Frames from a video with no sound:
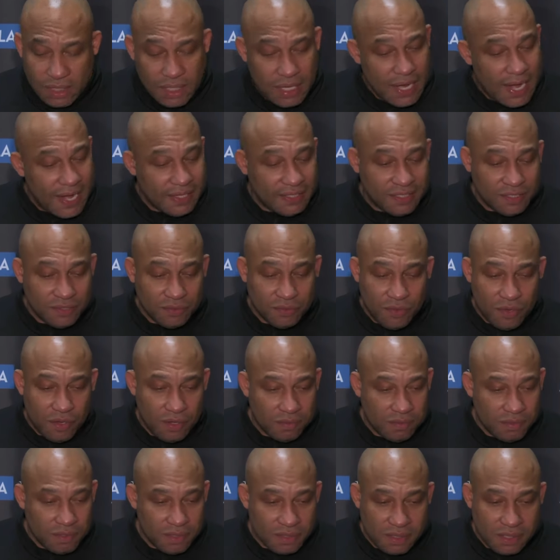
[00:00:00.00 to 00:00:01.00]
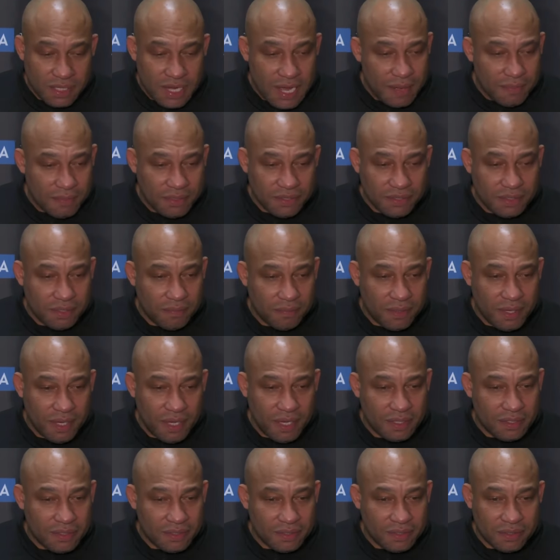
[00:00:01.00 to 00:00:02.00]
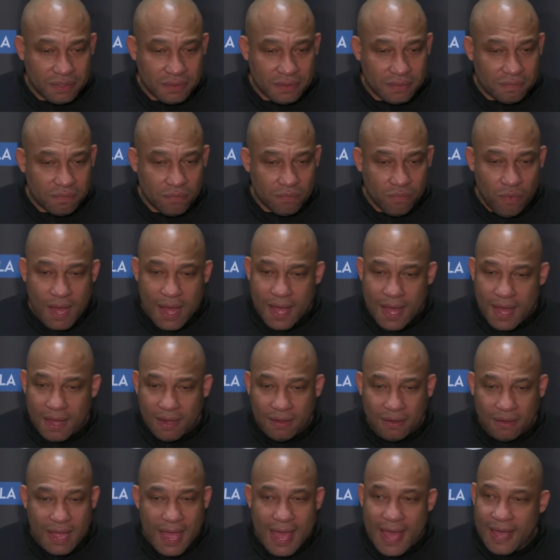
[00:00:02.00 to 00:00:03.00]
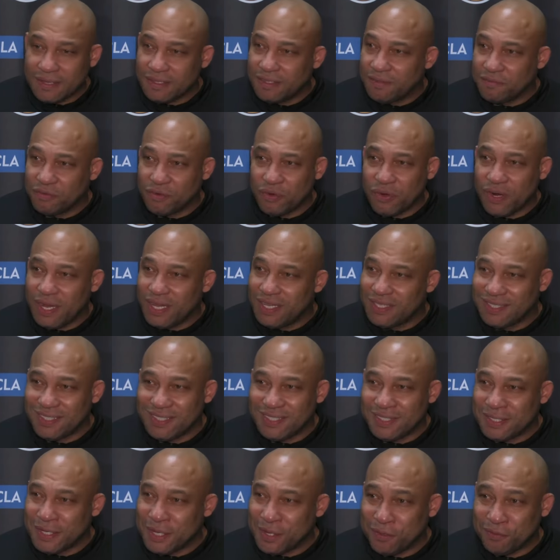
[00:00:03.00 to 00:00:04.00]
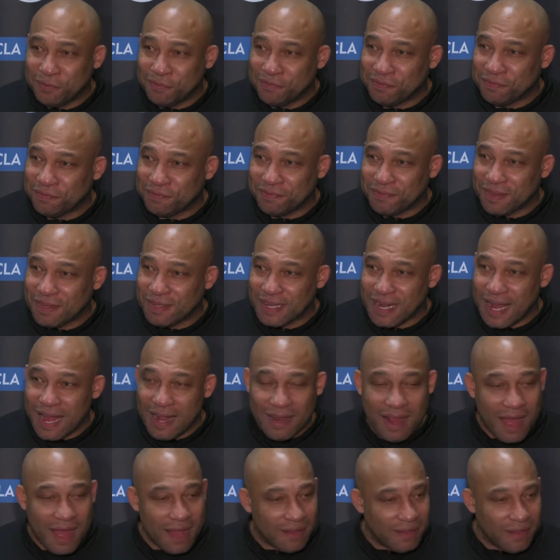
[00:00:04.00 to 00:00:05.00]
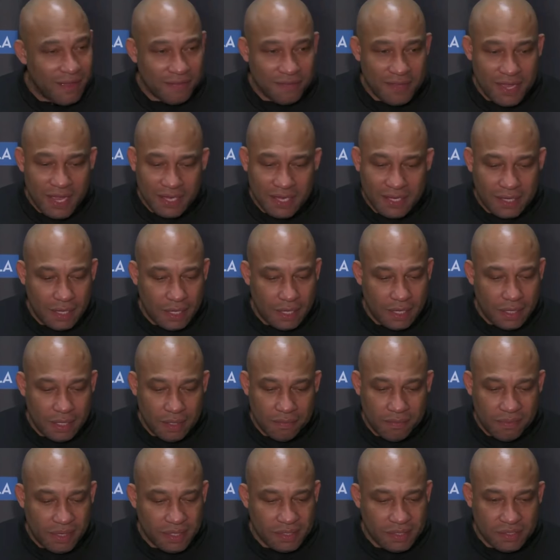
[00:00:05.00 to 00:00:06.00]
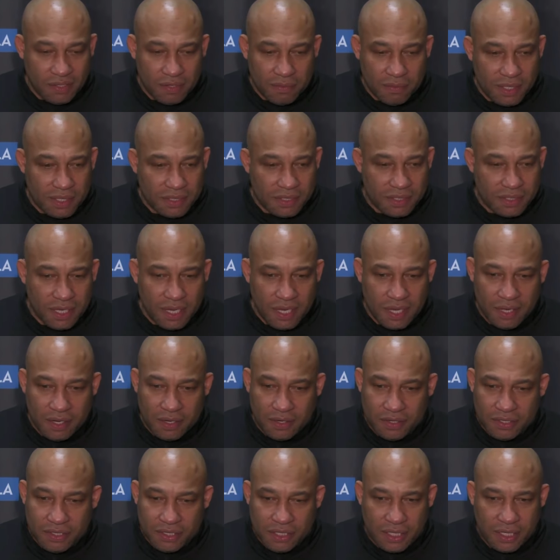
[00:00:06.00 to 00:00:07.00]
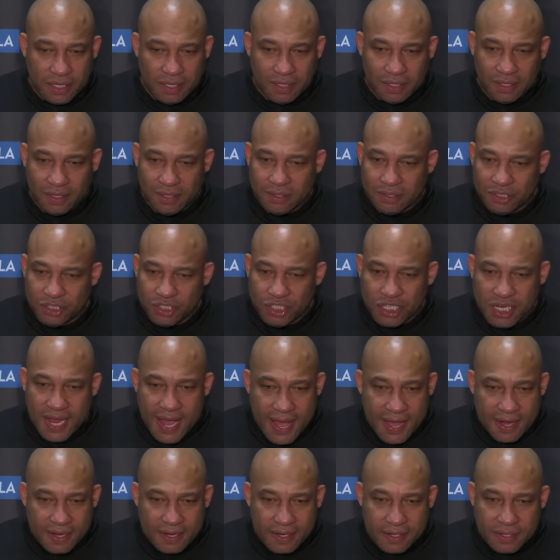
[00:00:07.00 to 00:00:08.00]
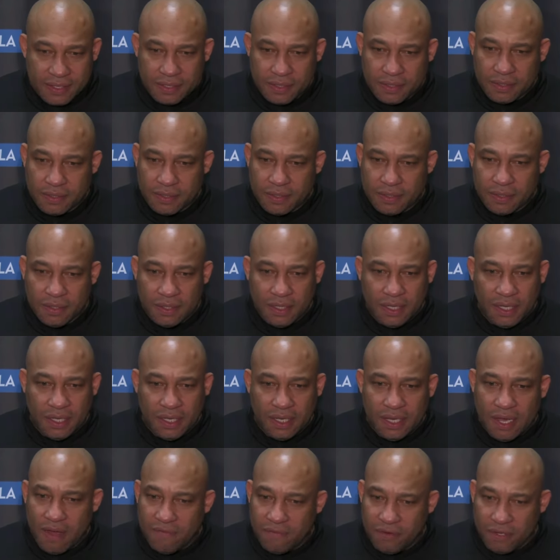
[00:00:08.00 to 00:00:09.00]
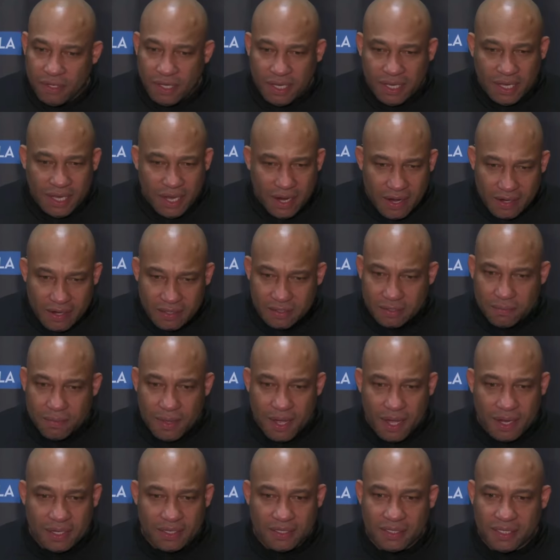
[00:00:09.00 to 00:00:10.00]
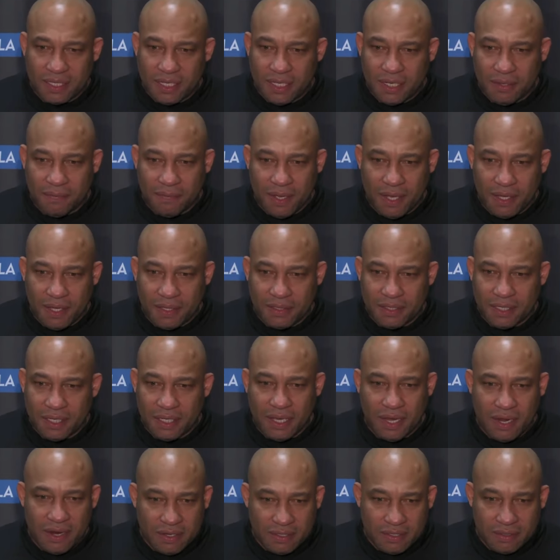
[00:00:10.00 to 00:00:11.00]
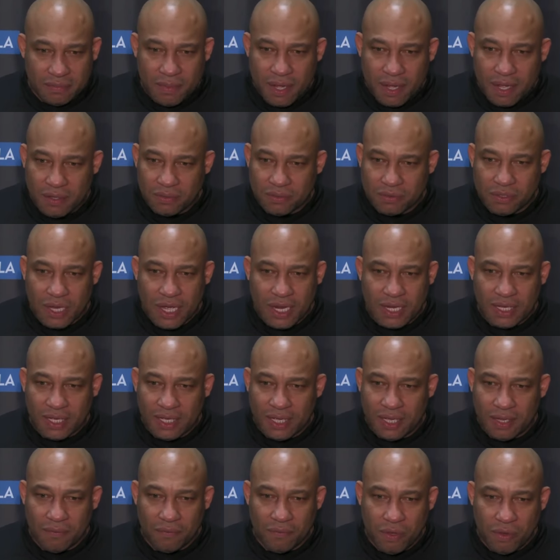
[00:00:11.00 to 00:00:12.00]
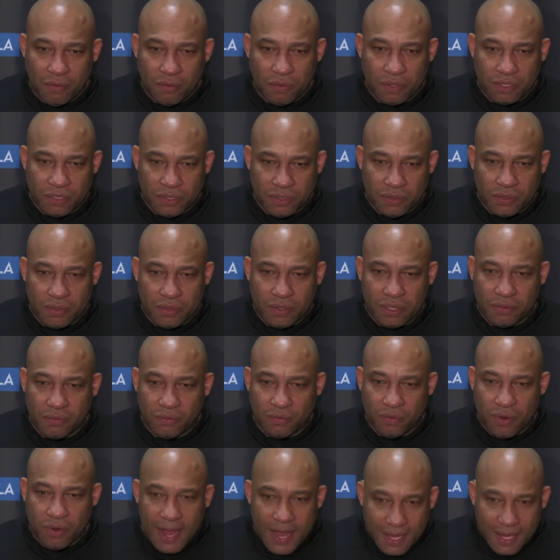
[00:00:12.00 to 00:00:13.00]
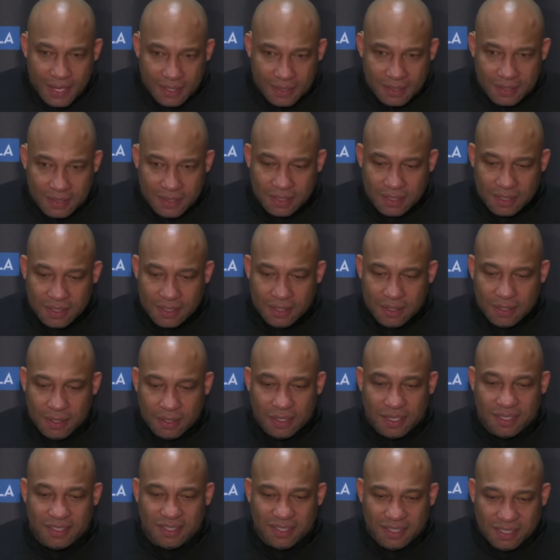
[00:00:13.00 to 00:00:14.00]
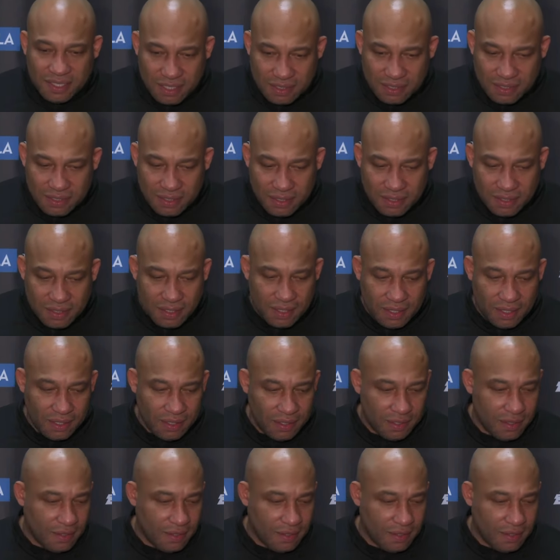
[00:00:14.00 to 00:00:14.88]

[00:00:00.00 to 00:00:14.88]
I just want Thomas to be his wild, active, crazy self. I, I love that kid. He brings so much energy, chatter. He covers. He cares about his teammates. He cares about trying to get what we're doing right, consistently.